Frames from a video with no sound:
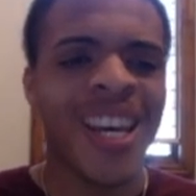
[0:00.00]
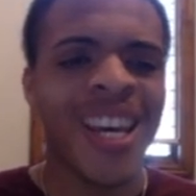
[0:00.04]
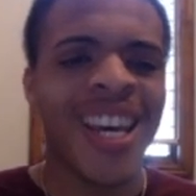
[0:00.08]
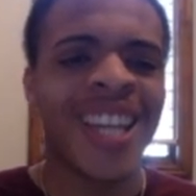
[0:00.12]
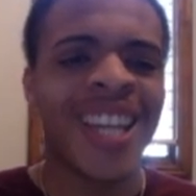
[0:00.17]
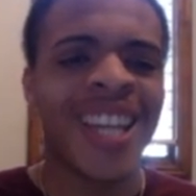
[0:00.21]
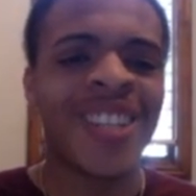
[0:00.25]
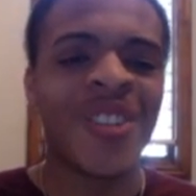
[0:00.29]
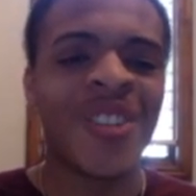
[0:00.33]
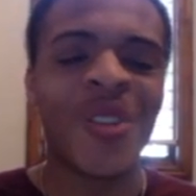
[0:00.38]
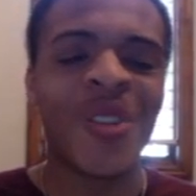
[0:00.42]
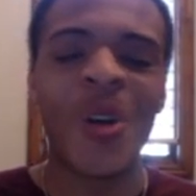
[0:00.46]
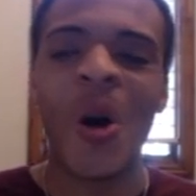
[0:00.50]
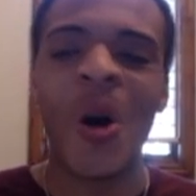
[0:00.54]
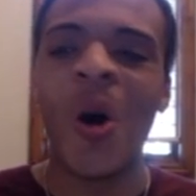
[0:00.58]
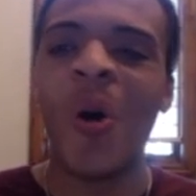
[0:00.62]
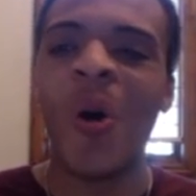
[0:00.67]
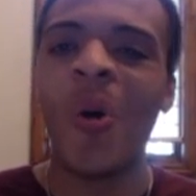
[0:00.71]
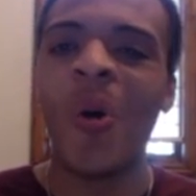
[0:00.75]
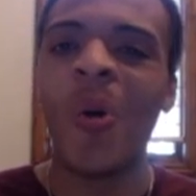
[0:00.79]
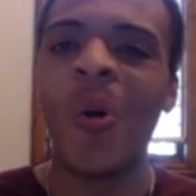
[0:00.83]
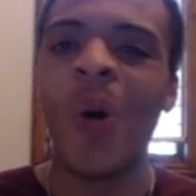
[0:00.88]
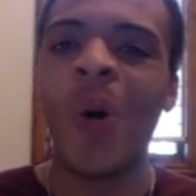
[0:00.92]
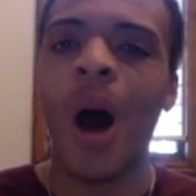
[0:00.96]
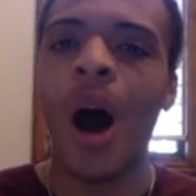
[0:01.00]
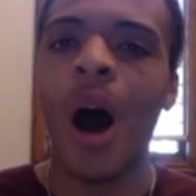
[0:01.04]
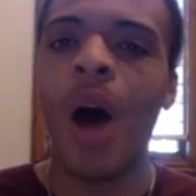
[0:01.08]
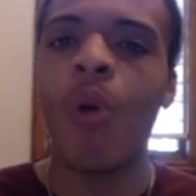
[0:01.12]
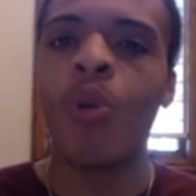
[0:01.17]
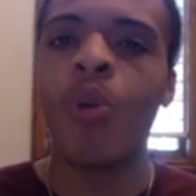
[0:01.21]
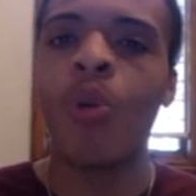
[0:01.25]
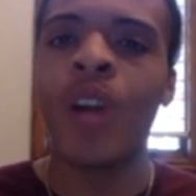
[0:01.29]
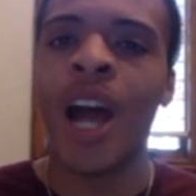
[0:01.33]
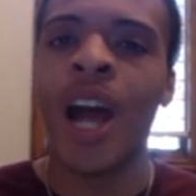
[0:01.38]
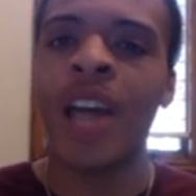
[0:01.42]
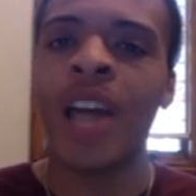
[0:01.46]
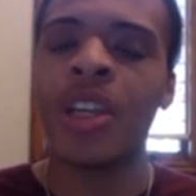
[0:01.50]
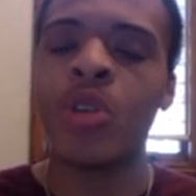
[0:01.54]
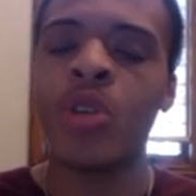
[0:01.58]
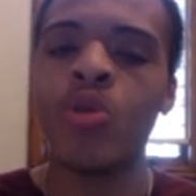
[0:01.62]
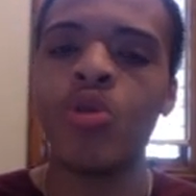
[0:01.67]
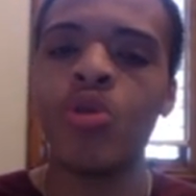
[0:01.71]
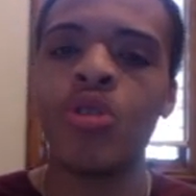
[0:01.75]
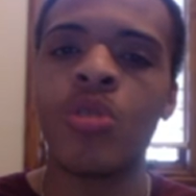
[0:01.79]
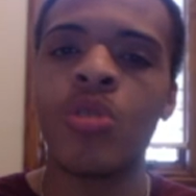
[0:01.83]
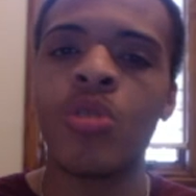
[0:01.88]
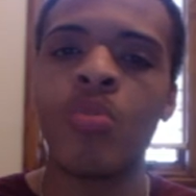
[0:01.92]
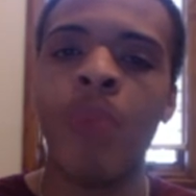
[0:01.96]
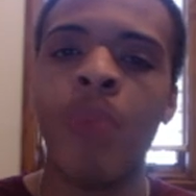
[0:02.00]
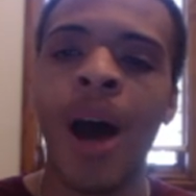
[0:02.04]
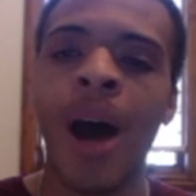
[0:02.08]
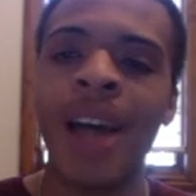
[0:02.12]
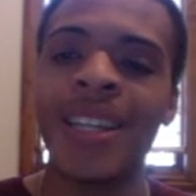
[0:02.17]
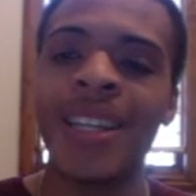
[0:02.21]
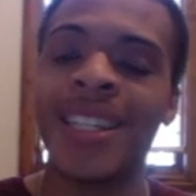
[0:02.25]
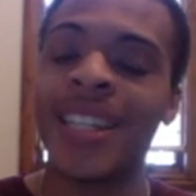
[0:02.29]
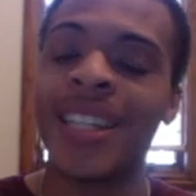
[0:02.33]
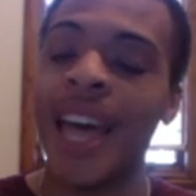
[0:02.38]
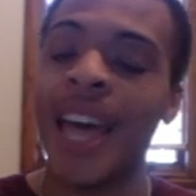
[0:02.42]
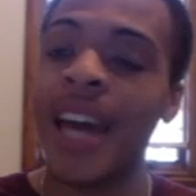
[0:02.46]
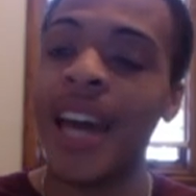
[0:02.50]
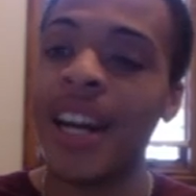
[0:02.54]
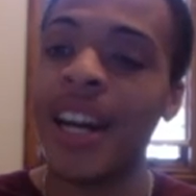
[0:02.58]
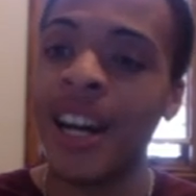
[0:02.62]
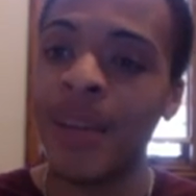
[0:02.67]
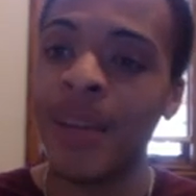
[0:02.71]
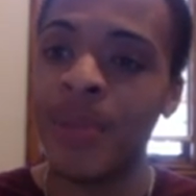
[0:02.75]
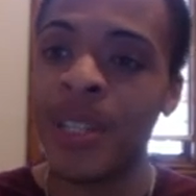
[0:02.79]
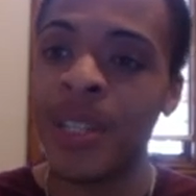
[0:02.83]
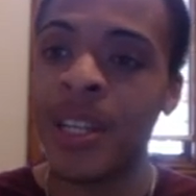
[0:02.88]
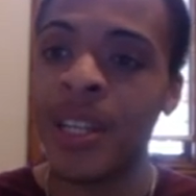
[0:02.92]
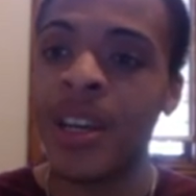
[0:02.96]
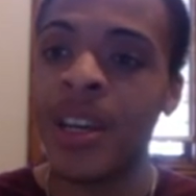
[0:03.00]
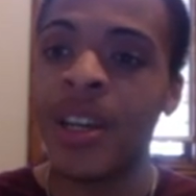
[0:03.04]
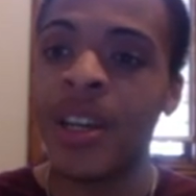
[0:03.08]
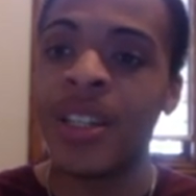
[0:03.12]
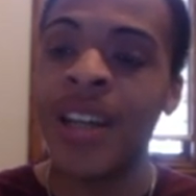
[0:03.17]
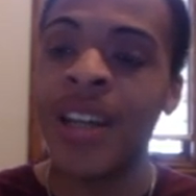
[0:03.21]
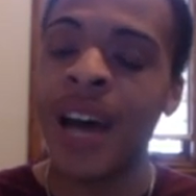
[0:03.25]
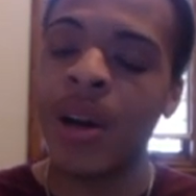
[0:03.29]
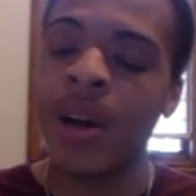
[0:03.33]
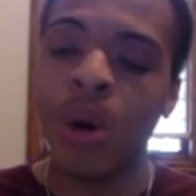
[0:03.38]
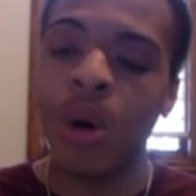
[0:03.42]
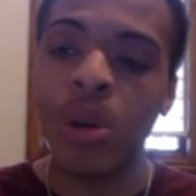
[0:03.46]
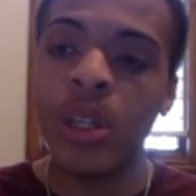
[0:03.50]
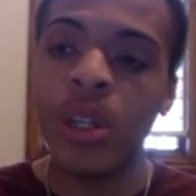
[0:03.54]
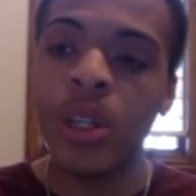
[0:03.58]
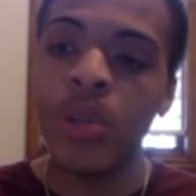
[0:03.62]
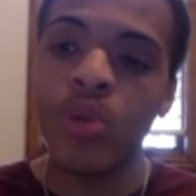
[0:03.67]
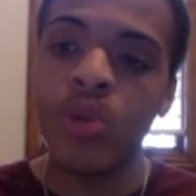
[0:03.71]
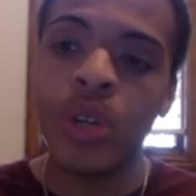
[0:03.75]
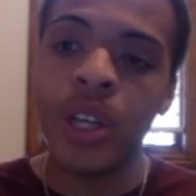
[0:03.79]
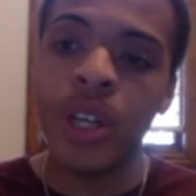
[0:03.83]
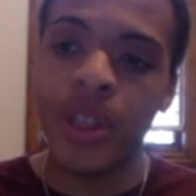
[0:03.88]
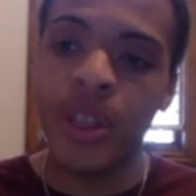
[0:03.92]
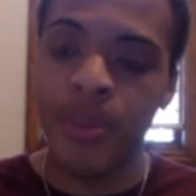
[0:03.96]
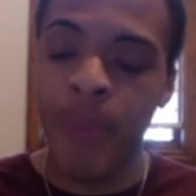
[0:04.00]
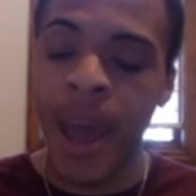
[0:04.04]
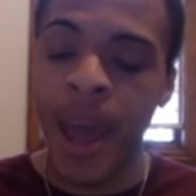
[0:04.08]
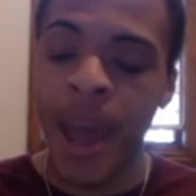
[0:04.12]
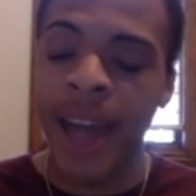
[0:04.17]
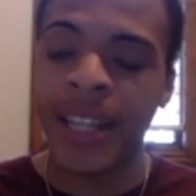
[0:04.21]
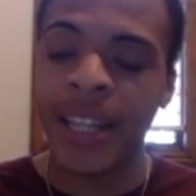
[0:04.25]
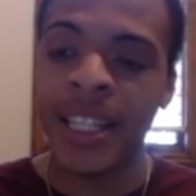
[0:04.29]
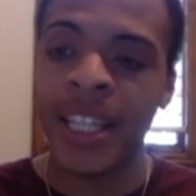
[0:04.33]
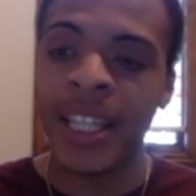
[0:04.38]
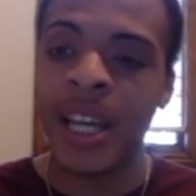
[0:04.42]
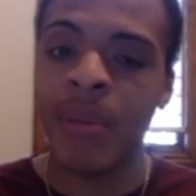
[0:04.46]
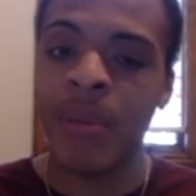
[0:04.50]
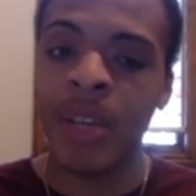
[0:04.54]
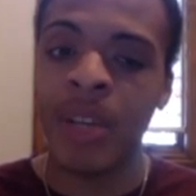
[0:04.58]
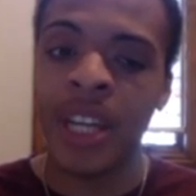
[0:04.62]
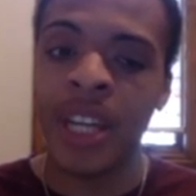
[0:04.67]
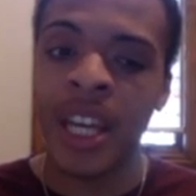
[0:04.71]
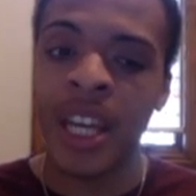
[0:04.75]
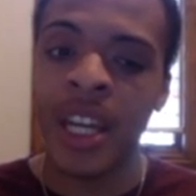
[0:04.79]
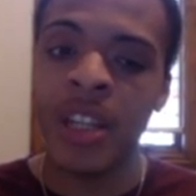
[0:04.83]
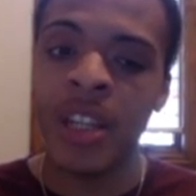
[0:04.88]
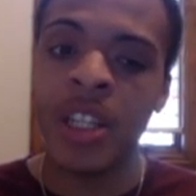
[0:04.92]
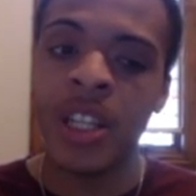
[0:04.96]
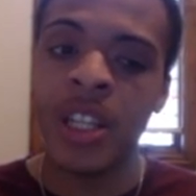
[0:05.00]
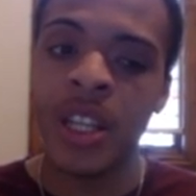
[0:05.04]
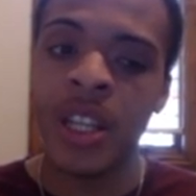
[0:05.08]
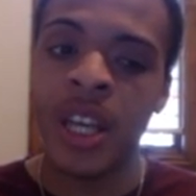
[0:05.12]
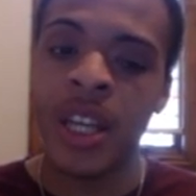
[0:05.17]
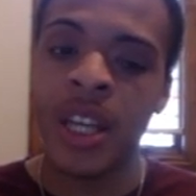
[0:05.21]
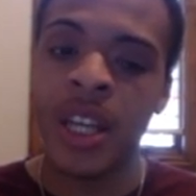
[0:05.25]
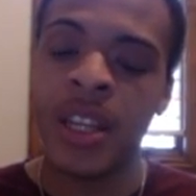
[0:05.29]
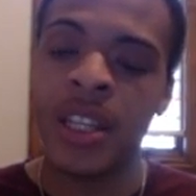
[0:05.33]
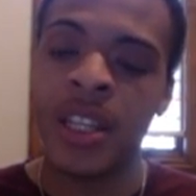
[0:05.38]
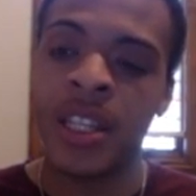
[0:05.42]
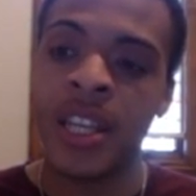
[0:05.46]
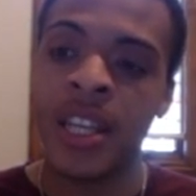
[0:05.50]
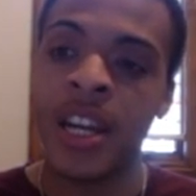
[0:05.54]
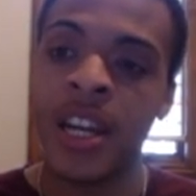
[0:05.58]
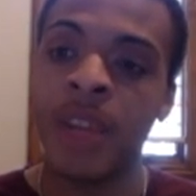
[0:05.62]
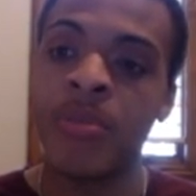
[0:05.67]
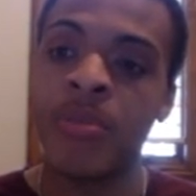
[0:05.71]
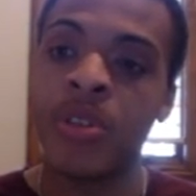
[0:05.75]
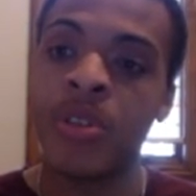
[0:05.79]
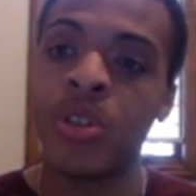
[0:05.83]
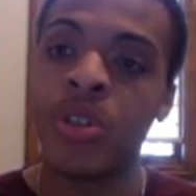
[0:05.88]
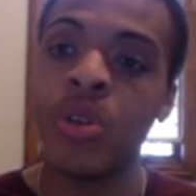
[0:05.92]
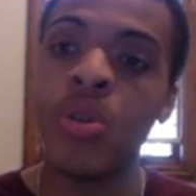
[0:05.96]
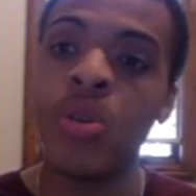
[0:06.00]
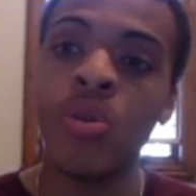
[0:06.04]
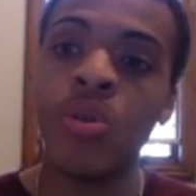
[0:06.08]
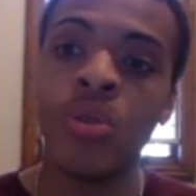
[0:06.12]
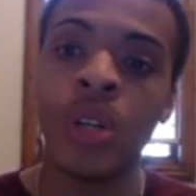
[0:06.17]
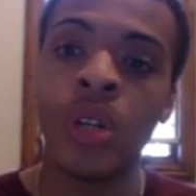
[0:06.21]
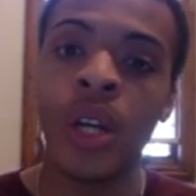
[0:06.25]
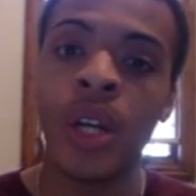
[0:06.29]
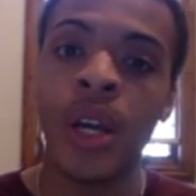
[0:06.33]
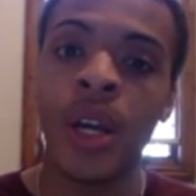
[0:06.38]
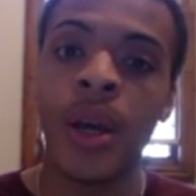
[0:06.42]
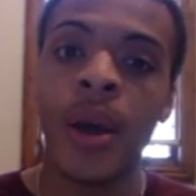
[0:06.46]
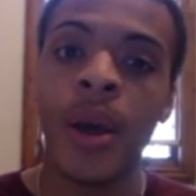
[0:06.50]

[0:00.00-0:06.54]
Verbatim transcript: And so when I use my setups, not only with MACD, I'm gonna get into the, the setup soon,